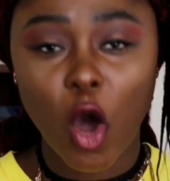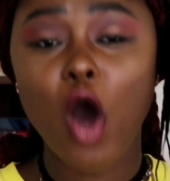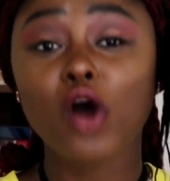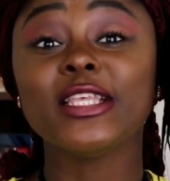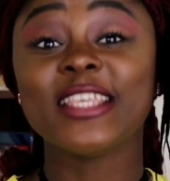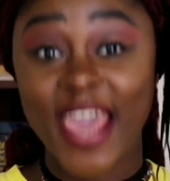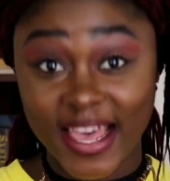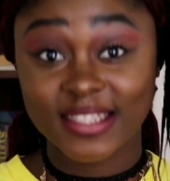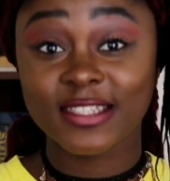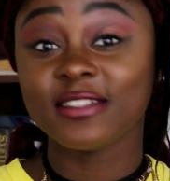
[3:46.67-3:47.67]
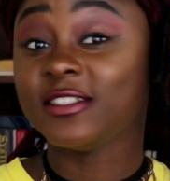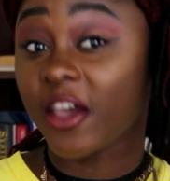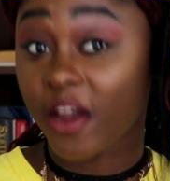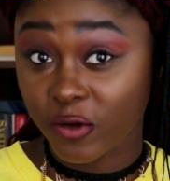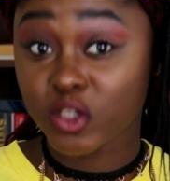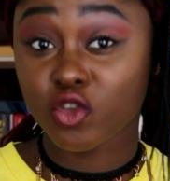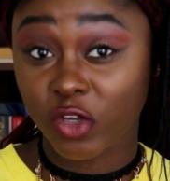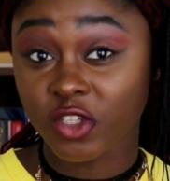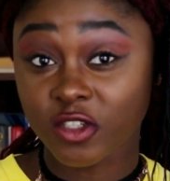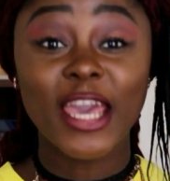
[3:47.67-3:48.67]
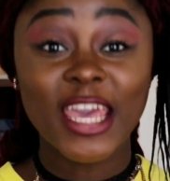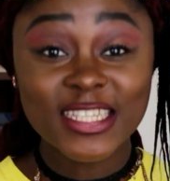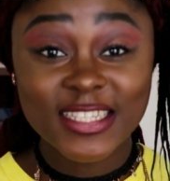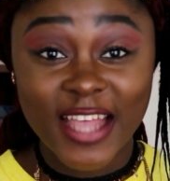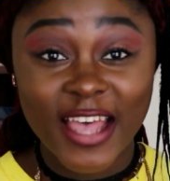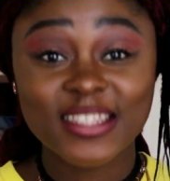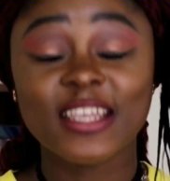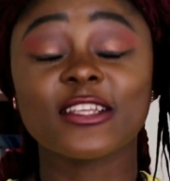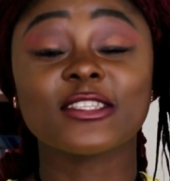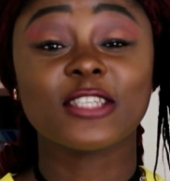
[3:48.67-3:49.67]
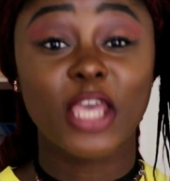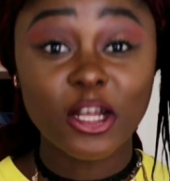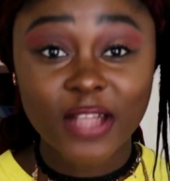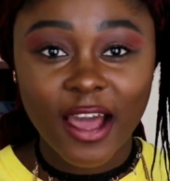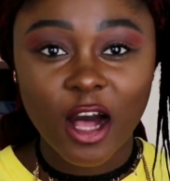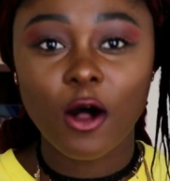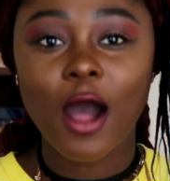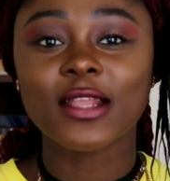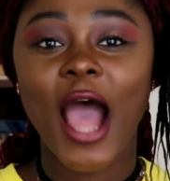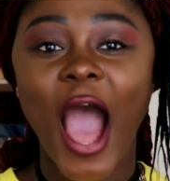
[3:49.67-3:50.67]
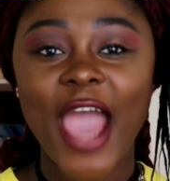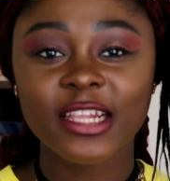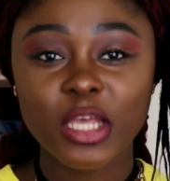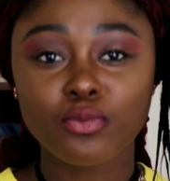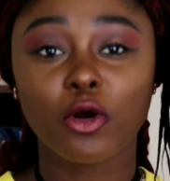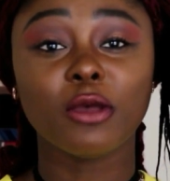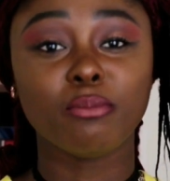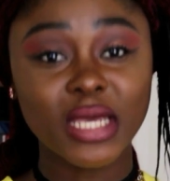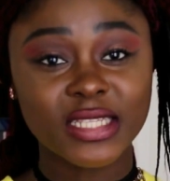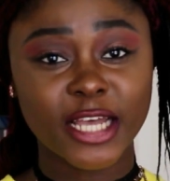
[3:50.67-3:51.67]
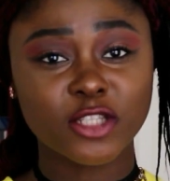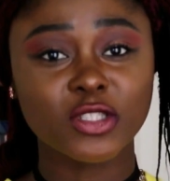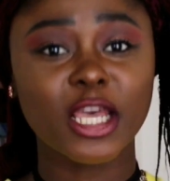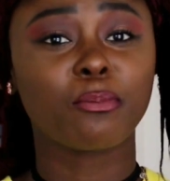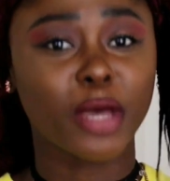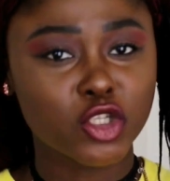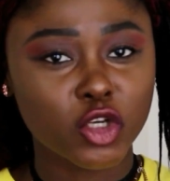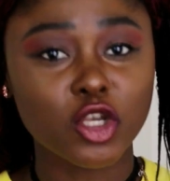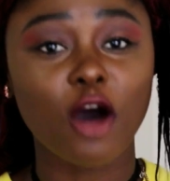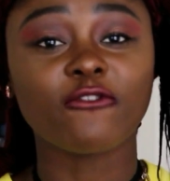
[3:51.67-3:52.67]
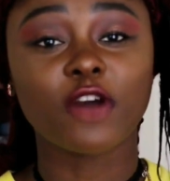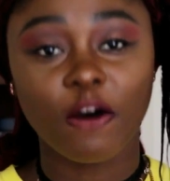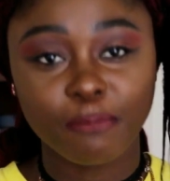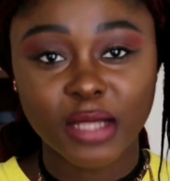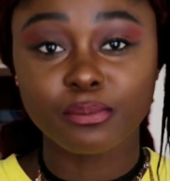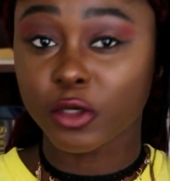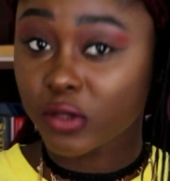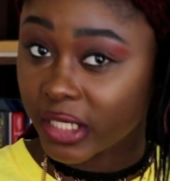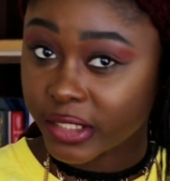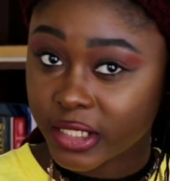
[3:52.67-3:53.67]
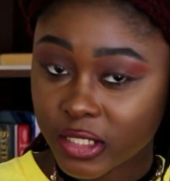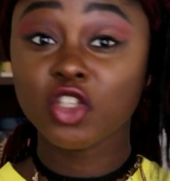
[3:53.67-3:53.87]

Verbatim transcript: Oh yes, there are restrictions. For instance, it is illegal and highly prohibited to take pictures of government buildings.